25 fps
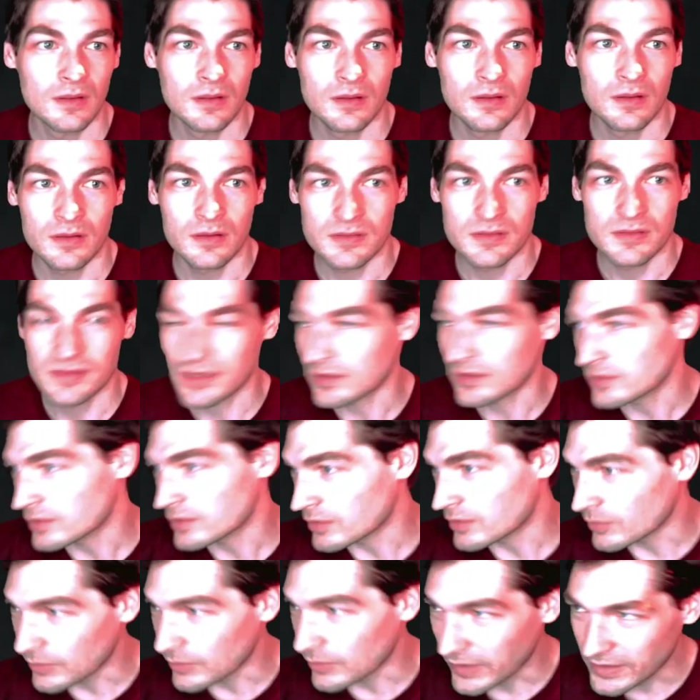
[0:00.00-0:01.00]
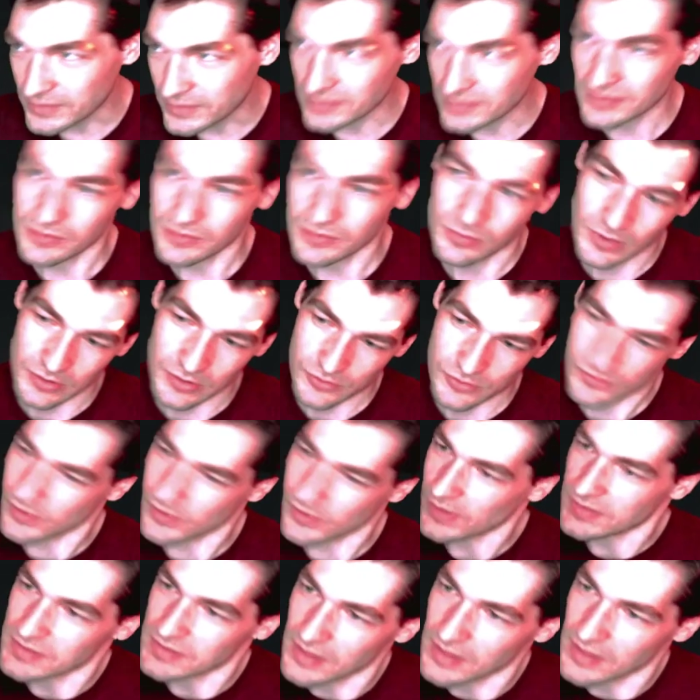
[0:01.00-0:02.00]
Sail of the West, you want draw
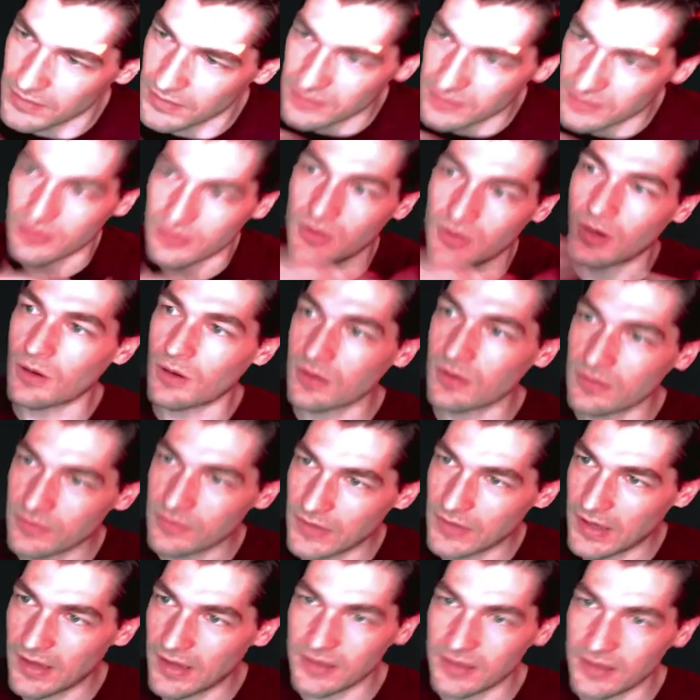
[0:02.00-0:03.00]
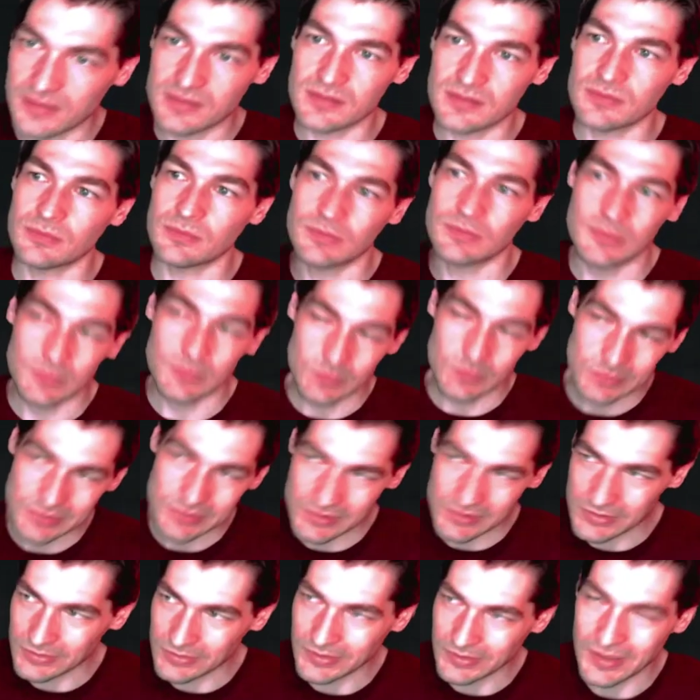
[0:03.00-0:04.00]
7s for artifacts. We're
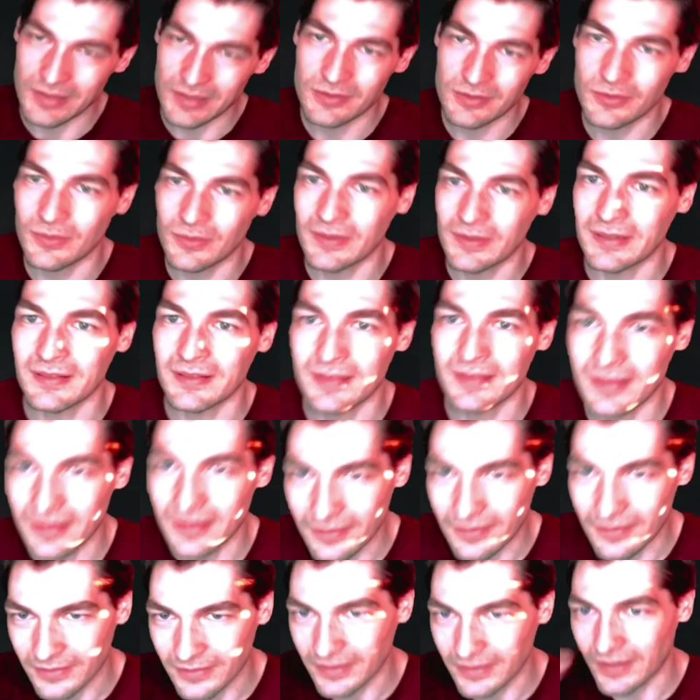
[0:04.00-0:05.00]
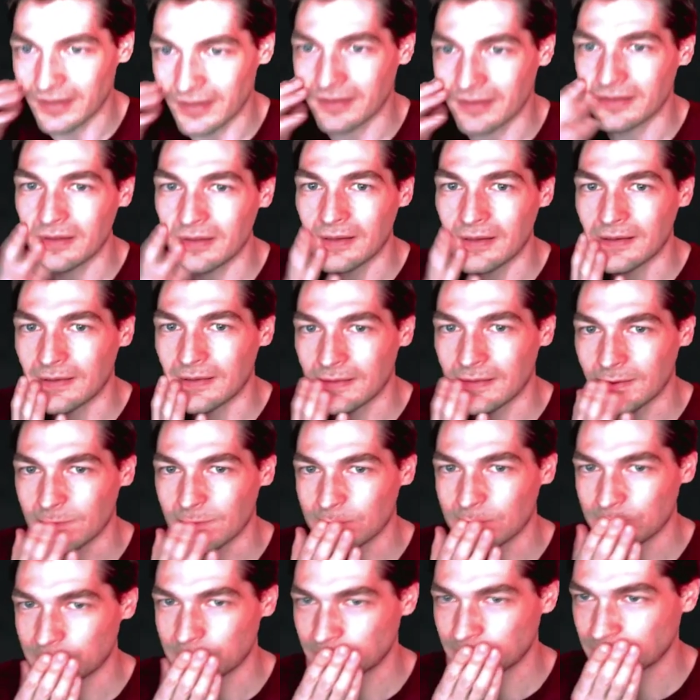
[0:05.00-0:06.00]
still not quite there yet. I
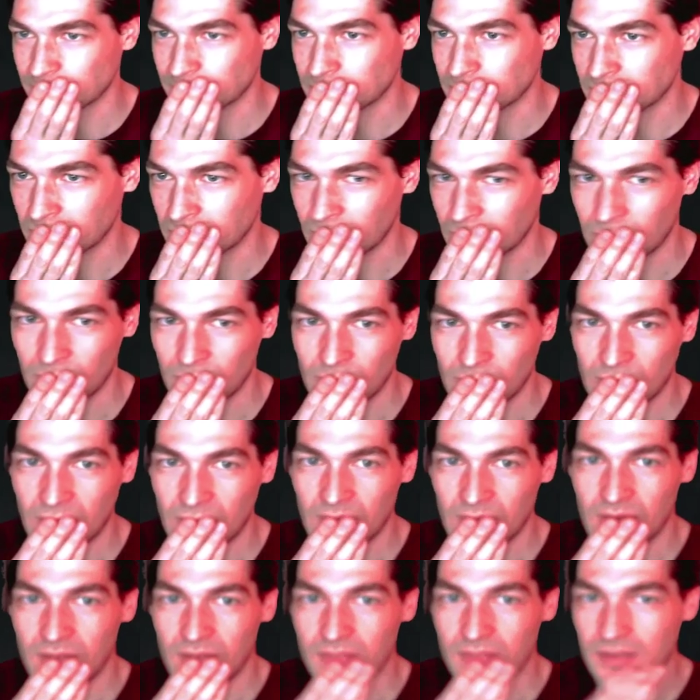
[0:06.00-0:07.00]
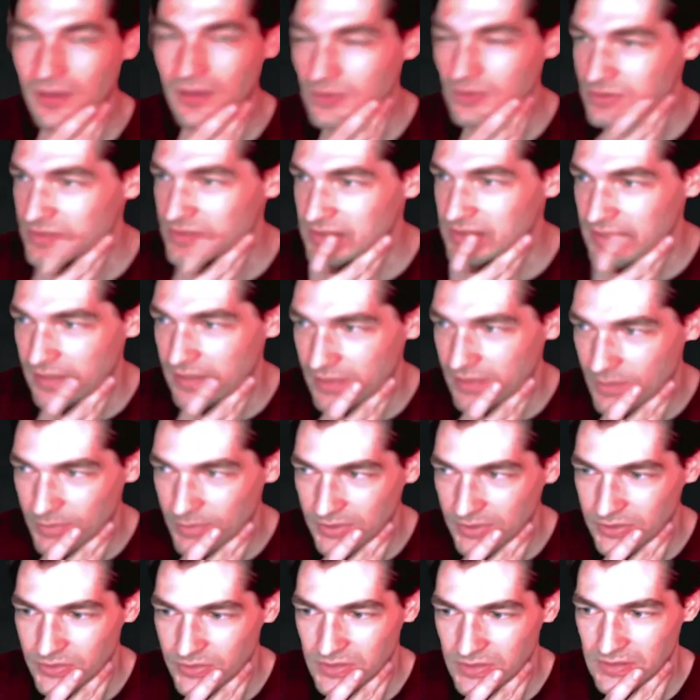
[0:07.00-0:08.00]
think I'll just take the
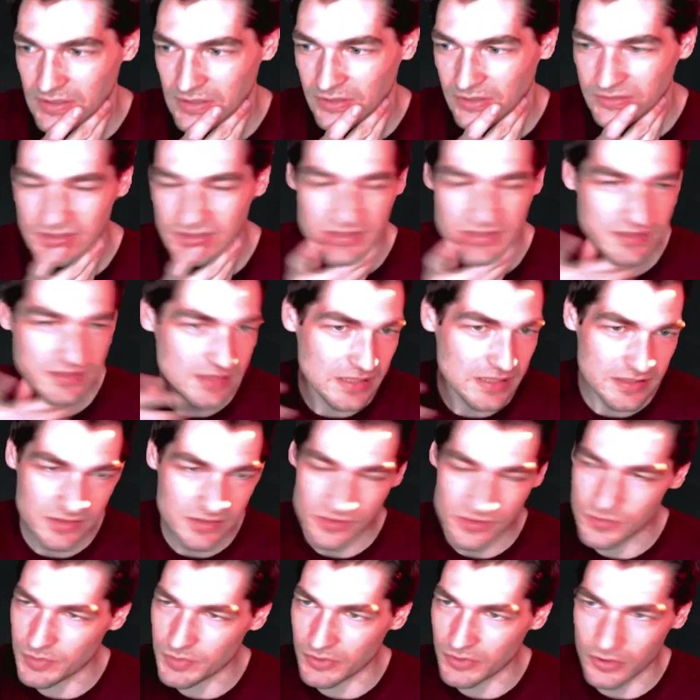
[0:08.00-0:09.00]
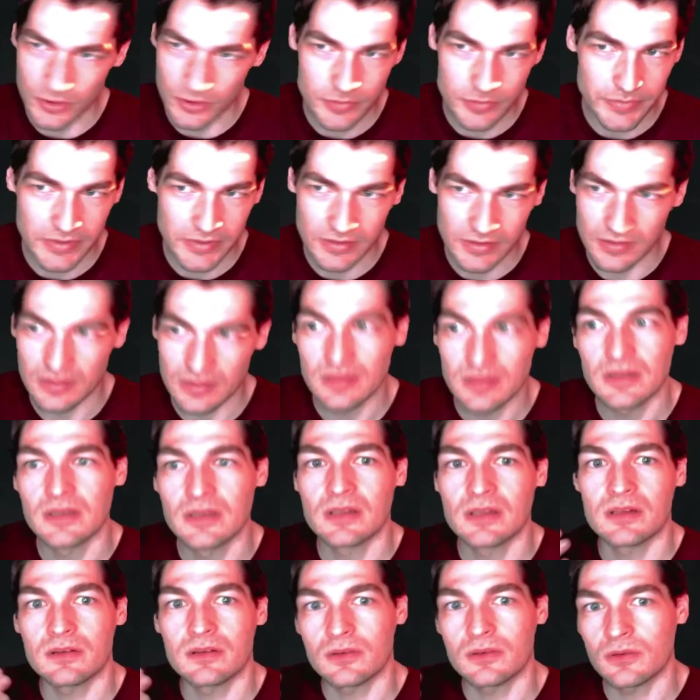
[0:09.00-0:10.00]
Polluted Delta. Stay super opened.
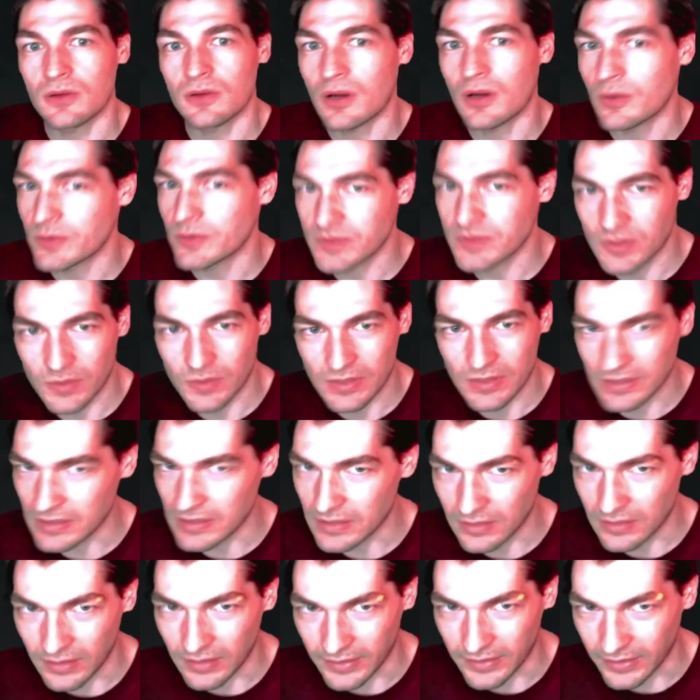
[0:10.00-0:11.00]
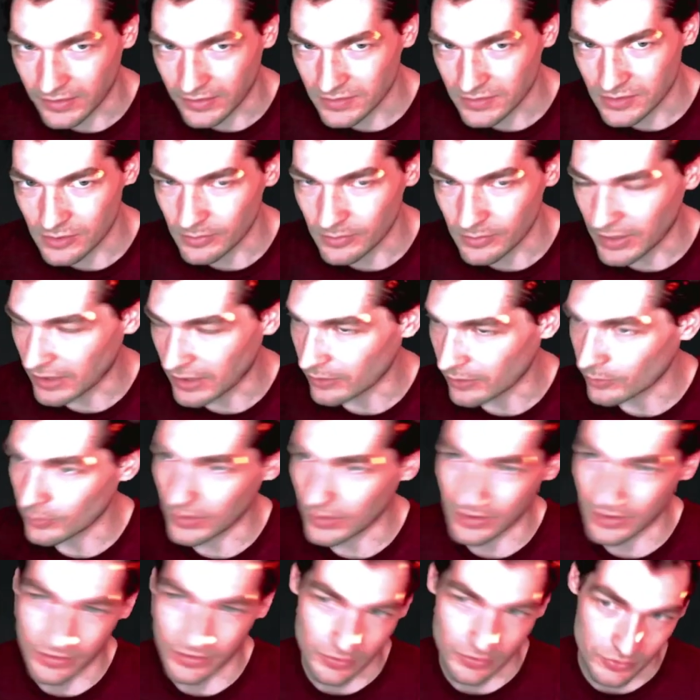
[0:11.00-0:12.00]
You're always going to need lands no matter what
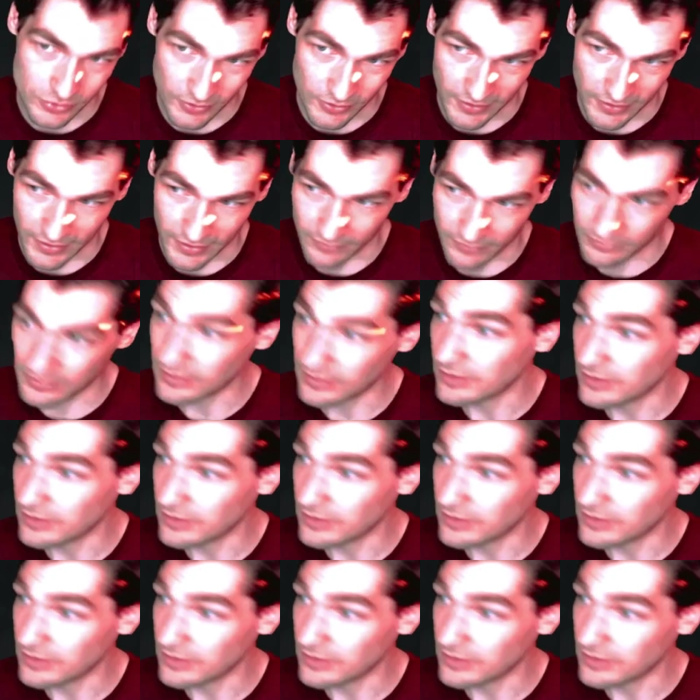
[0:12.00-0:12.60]
you draft.